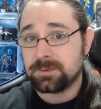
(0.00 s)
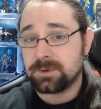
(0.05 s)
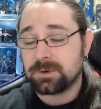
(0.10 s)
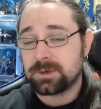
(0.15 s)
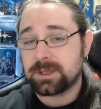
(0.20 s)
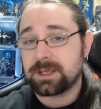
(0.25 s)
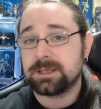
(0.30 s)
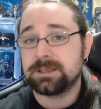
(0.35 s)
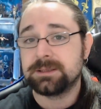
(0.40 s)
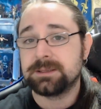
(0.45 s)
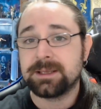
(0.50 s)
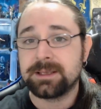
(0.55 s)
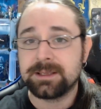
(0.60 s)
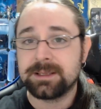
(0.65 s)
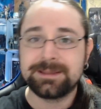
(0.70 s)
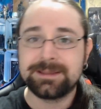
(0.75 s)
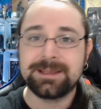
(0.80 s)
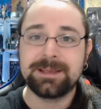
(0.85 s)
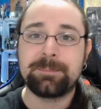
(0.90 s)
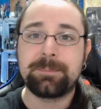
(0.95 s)
okay,
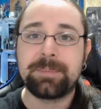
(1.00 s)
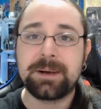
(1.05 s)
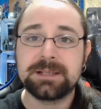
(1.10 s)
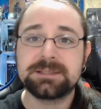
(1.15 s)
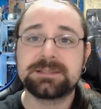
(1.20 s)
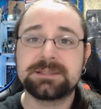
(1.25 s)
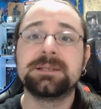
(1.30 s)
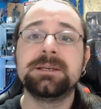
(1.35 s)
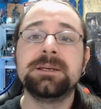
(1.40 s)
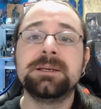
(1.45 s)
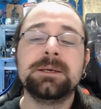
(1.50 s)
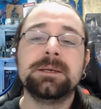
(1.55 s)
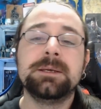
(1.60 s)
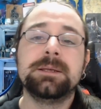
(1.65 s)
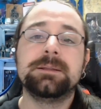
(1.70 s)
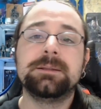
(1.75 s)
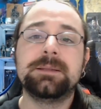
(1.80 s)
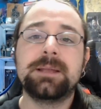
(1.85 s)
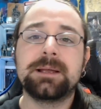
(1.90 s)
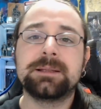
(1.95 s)
the patch
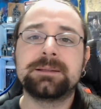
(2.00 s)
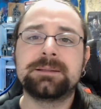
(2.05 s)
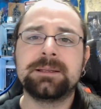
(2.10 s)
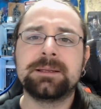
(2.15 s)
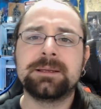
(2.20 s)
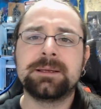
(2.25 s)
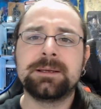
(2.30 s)
that